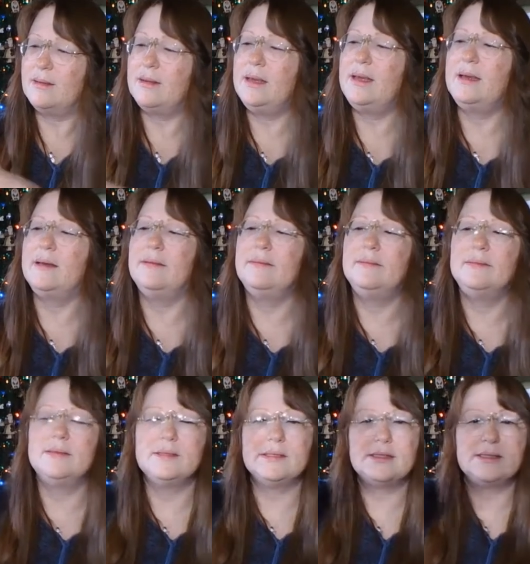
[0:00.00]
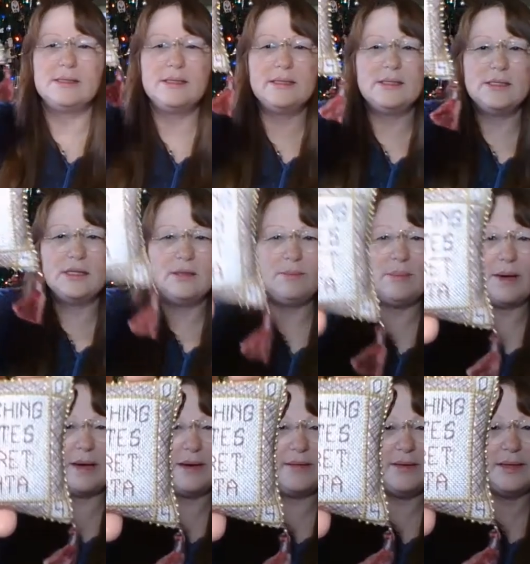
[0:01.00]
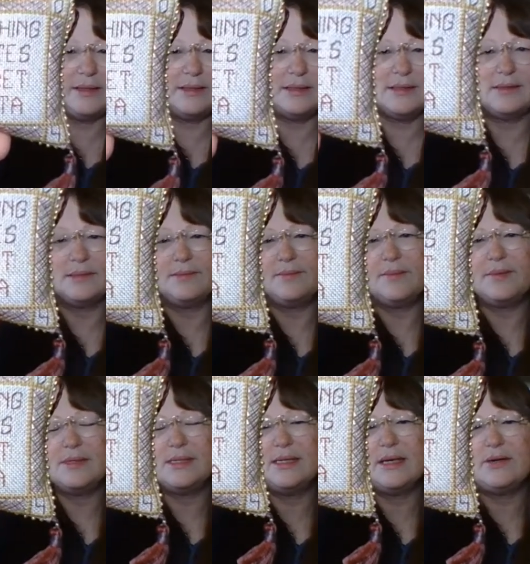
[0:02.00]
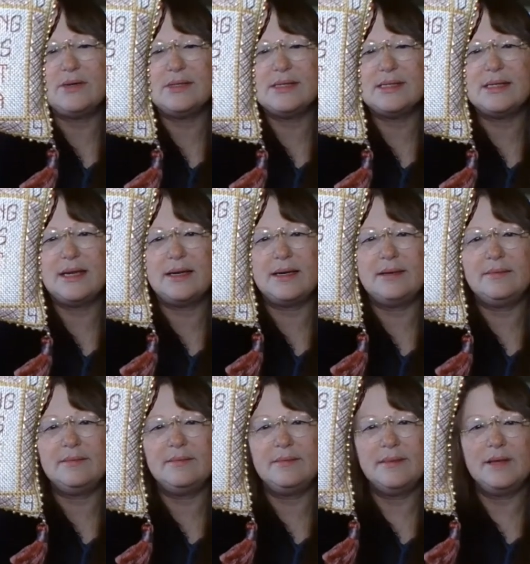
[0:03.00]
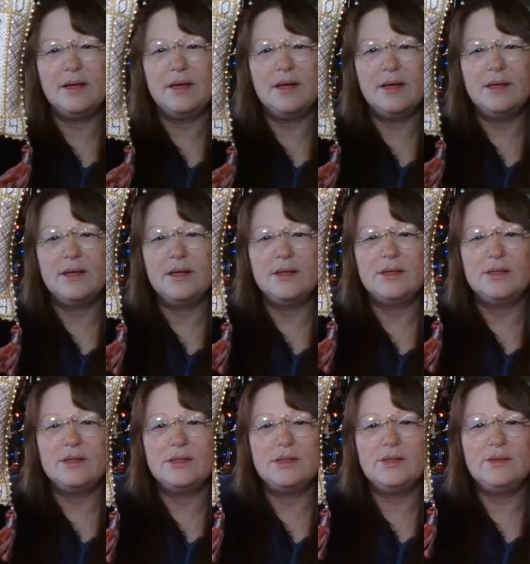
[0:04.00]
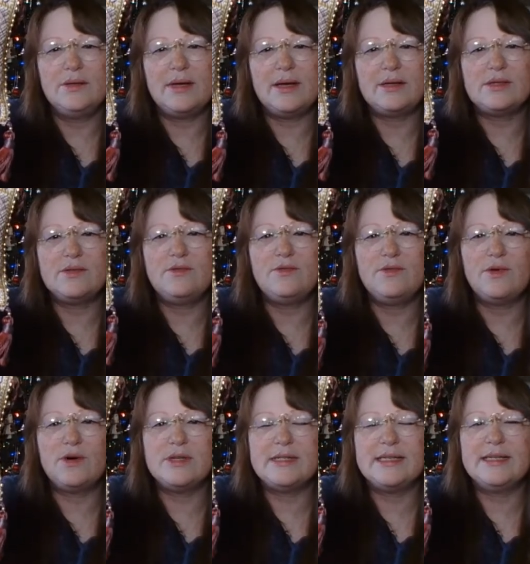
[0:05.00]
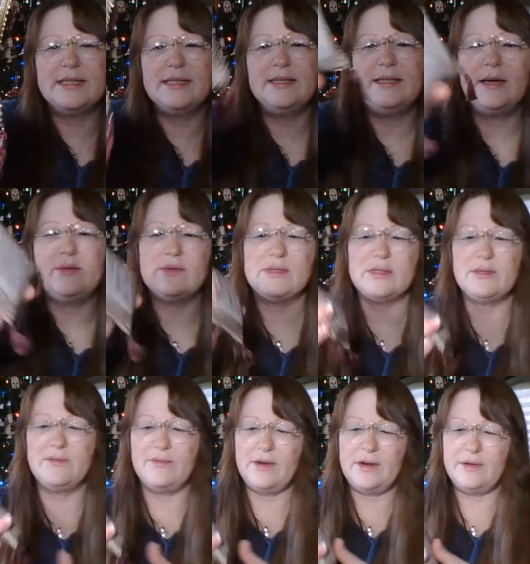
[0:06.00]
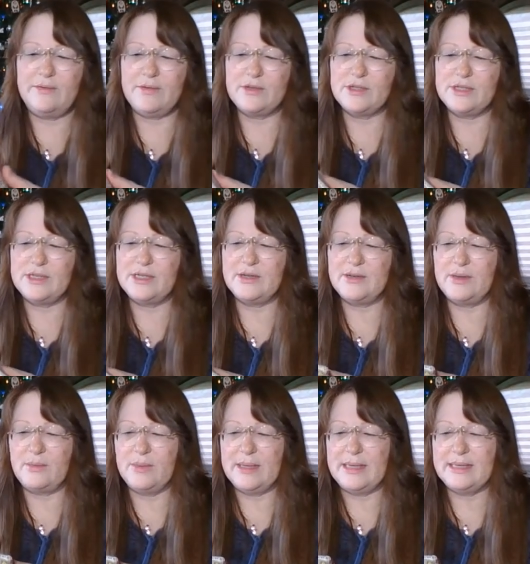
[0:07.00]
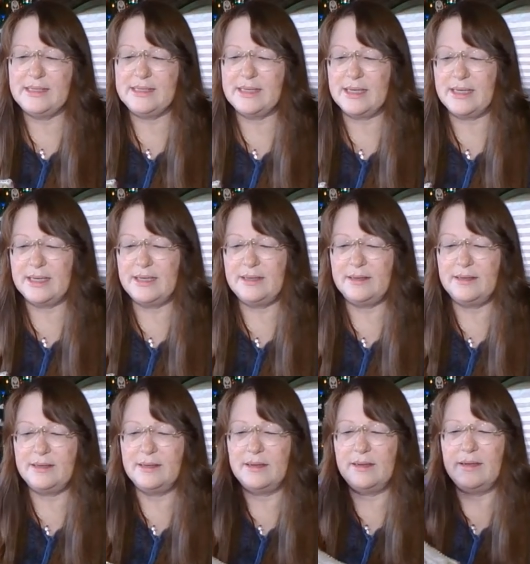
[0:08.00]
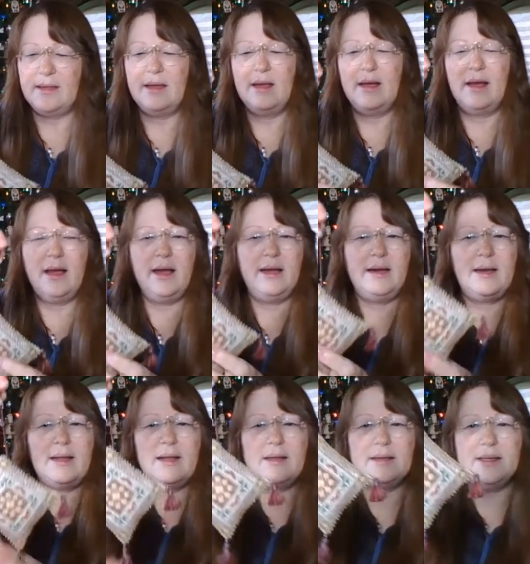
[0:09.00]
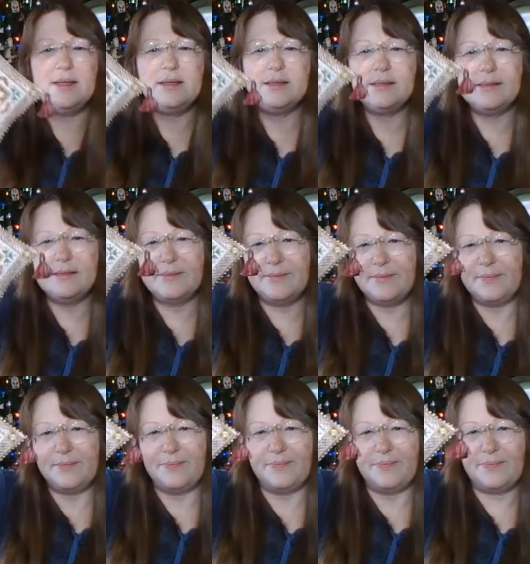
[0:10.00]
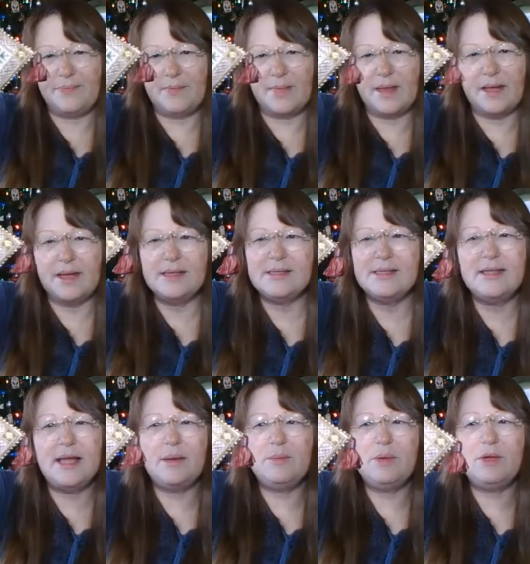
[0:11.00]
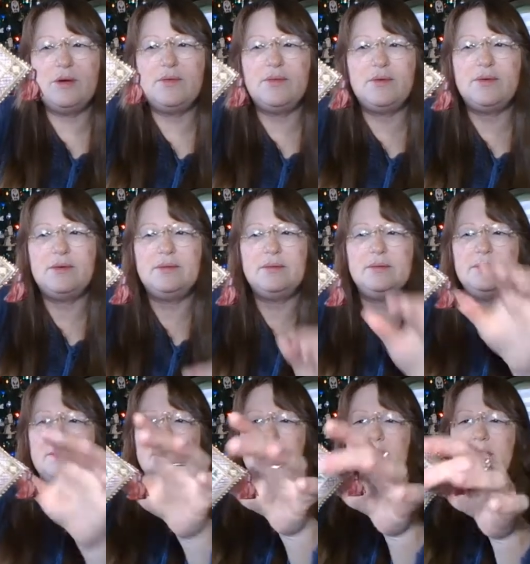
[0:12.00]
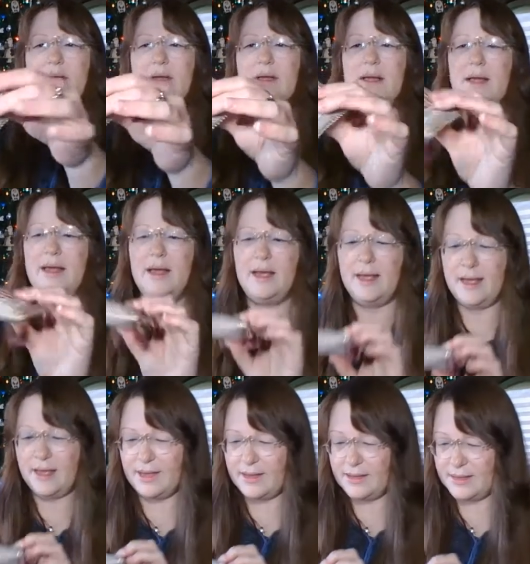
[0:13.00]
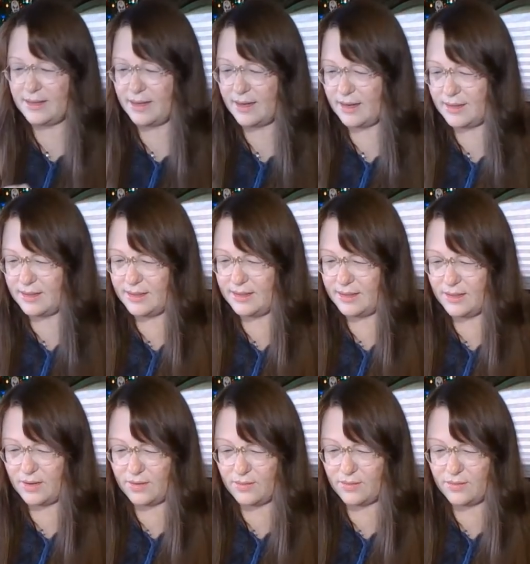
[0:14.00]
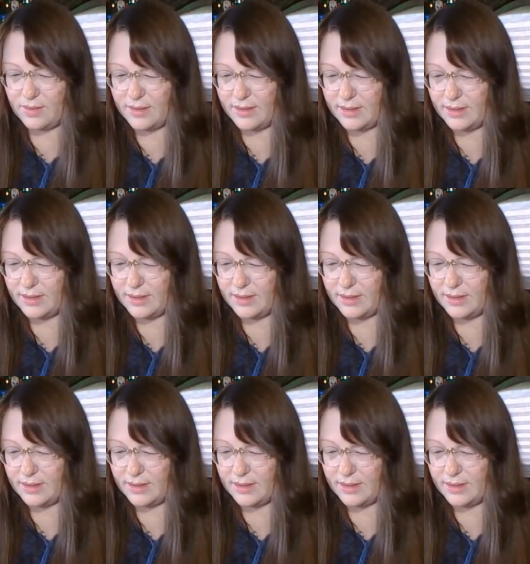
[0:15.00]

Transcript: yeah, Stitching Pirates, Secret Santa, 2014. That was the very first year that we had done it. And I got this. Isn't that beautiful? And, you know,